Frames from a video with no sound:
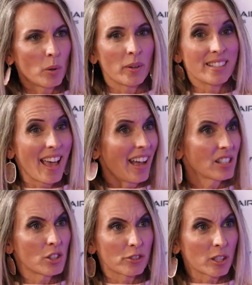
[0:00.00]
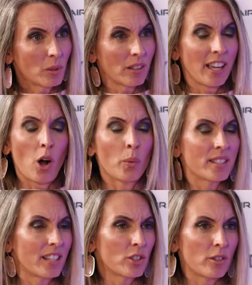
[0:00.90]
but we text frequently. I
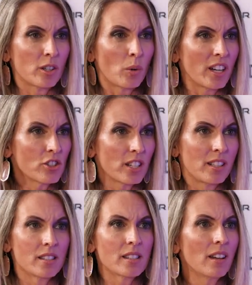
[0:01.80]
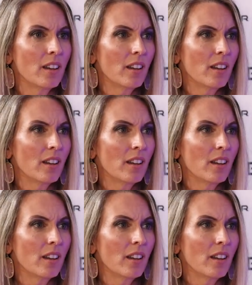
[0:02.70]
always answer their questions.